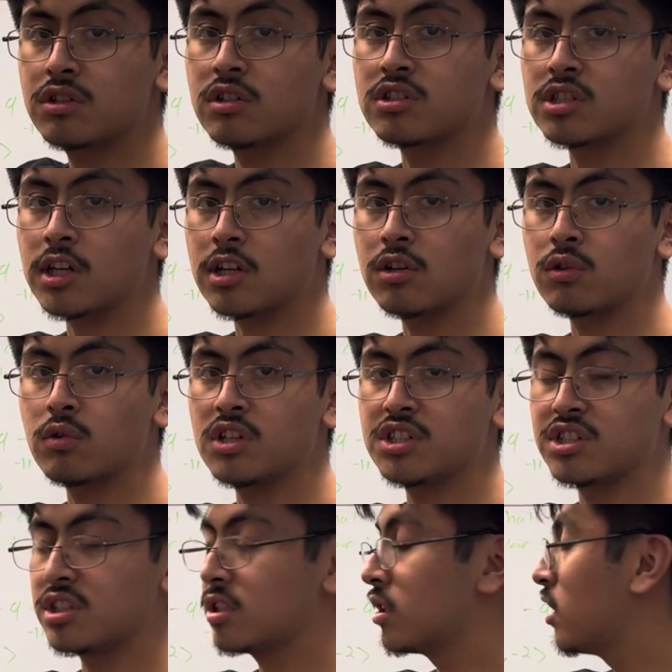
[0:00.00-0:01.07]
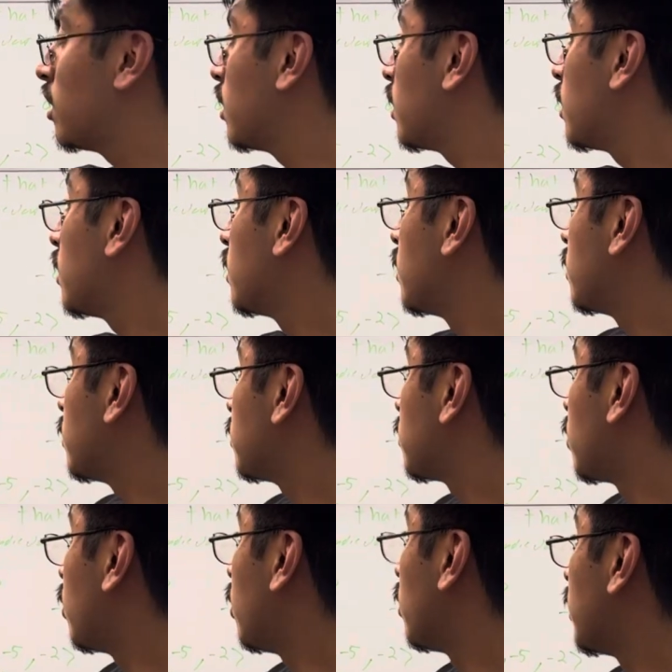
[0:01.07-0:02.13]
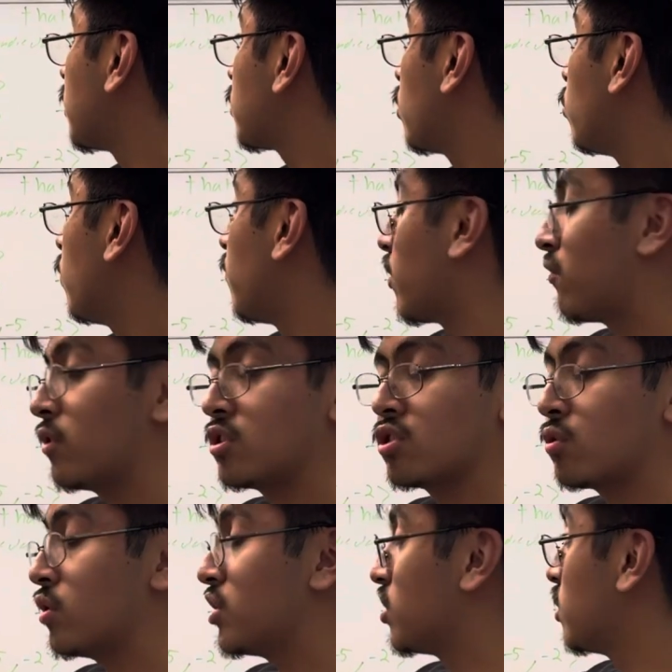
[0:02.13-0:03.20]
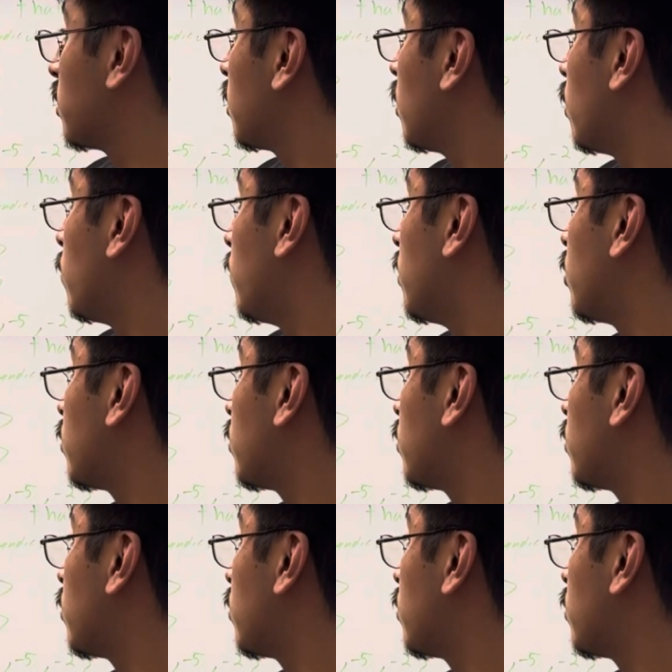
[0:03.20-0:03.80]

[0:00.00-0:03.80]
or the second equation. So let's go with our first equation. We know